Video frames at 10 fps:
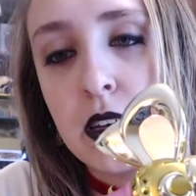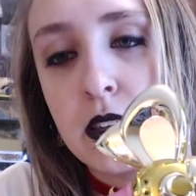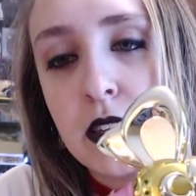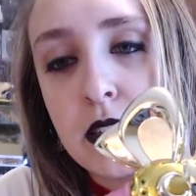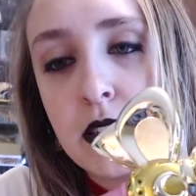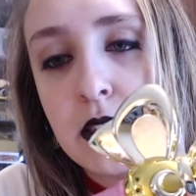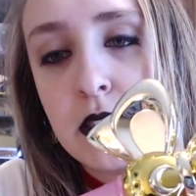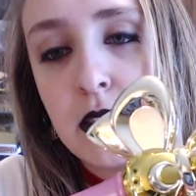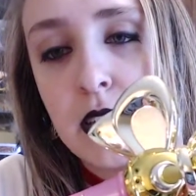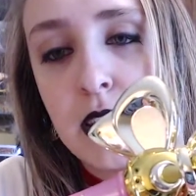These
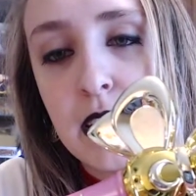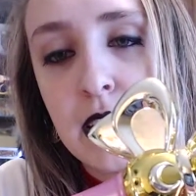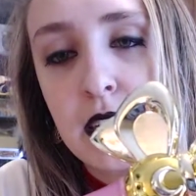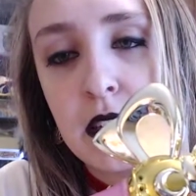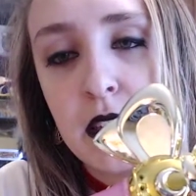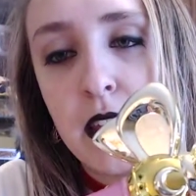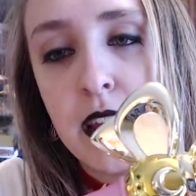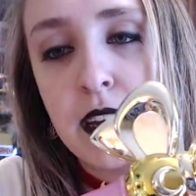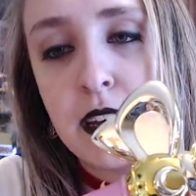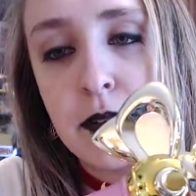here light
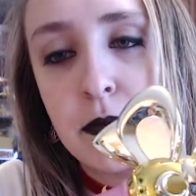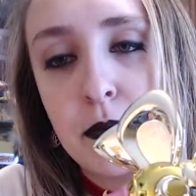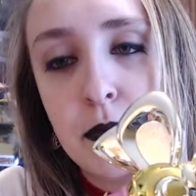up,